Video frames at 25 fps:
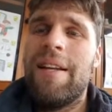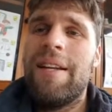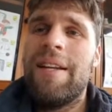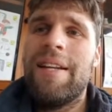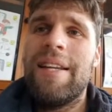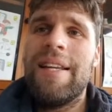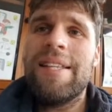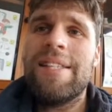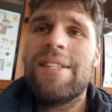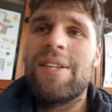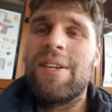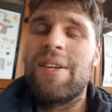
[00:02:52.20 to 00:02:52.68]

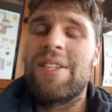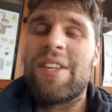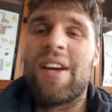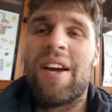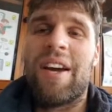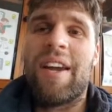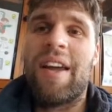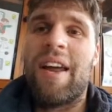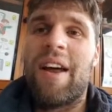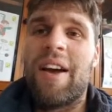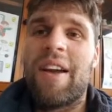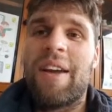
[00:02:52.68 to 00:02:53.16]
let's do this.
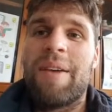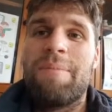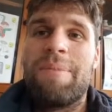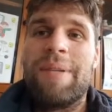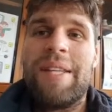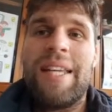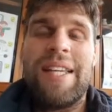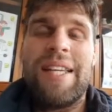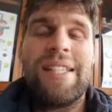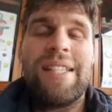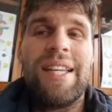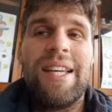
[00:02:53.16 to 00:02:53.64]
I can I can
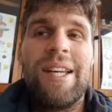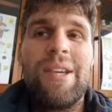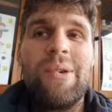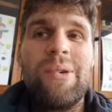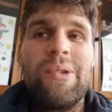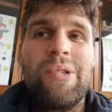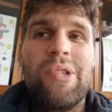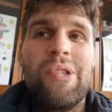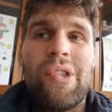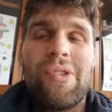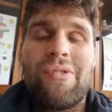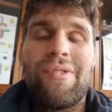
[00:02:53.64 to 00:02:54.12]
potentially
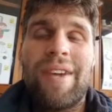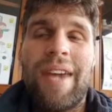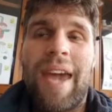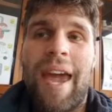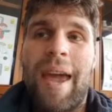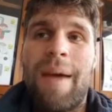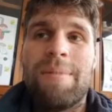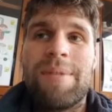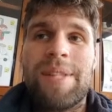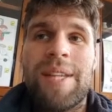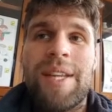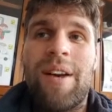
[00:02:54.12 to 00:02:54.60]
lose three
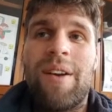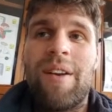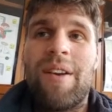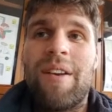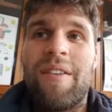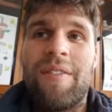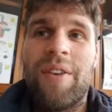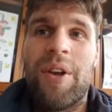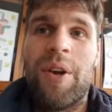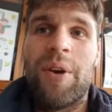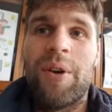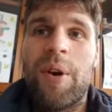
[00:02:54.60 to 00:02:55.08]
games and I'll
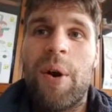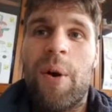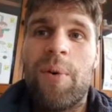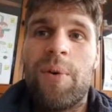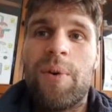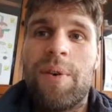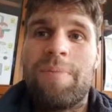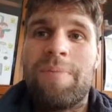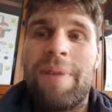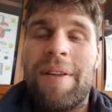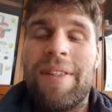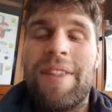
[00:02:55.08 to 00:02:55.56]
have no
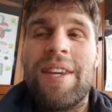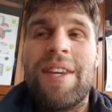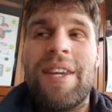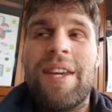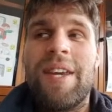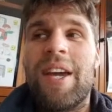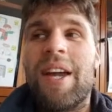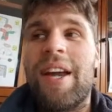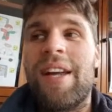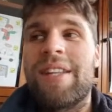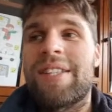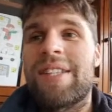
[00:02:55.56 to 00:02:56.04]
gold, but then you
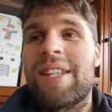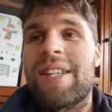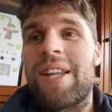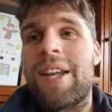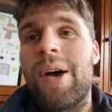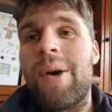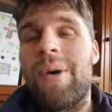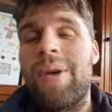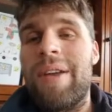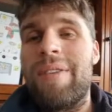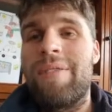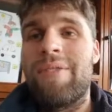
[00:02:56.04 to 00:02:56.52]
can go onto to the
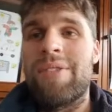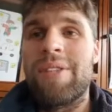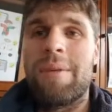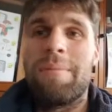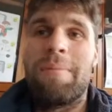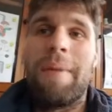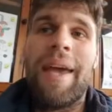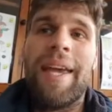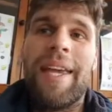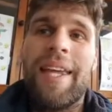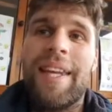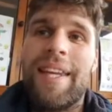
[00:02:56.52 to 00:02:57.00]
lower levels
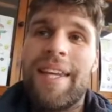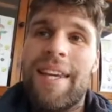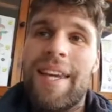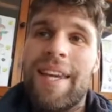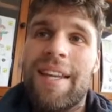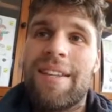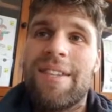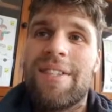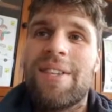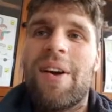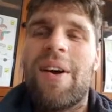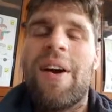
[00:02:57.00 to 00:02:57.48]
and make it
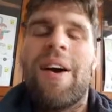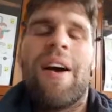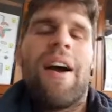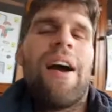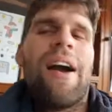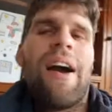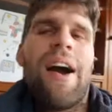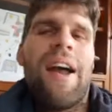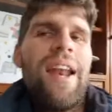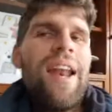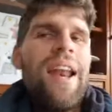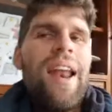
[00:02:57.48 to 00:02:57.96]
again. So I,
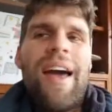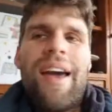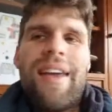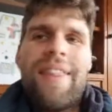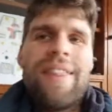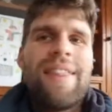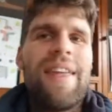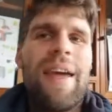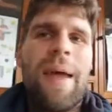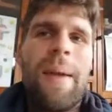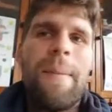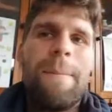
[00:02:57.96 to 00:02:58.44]
I kind of
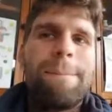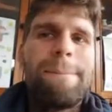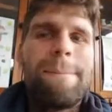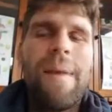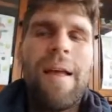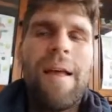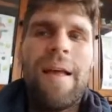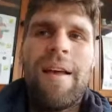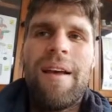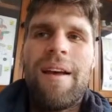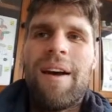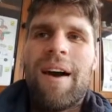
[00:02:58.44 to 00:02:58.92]
like that.
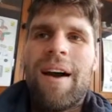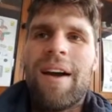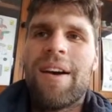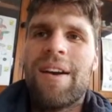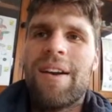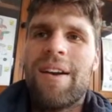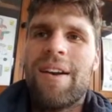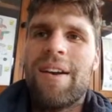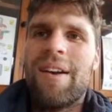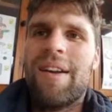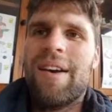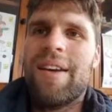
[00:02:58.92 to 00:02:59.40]
I
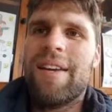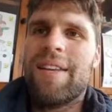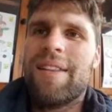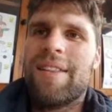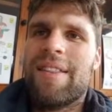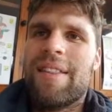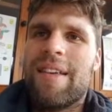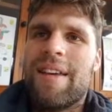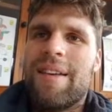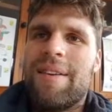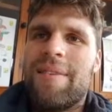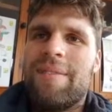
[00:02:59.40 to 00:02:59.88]
kind of
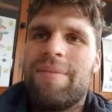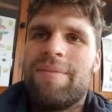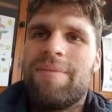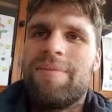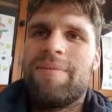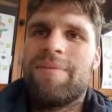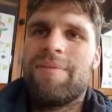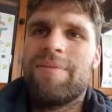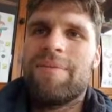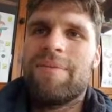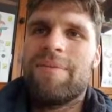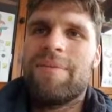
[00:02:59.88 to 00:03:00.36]
like that.
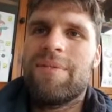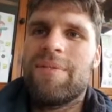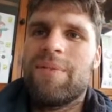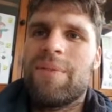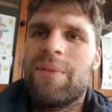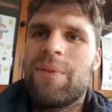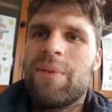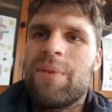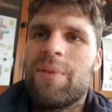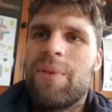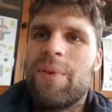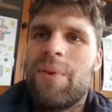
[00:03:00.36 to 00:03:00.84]

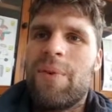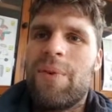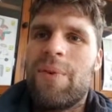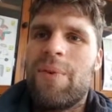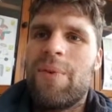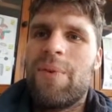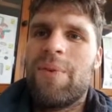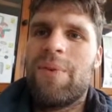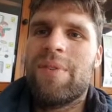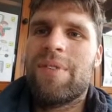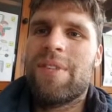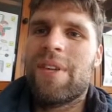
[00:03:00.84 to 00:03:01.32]

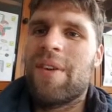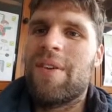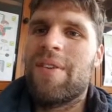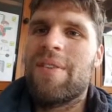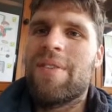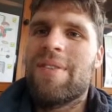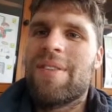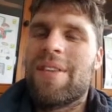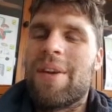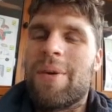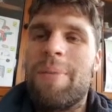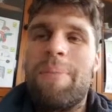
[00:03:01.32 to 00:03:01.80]
So
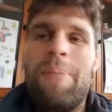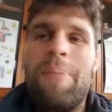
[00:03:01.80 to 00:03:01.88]
so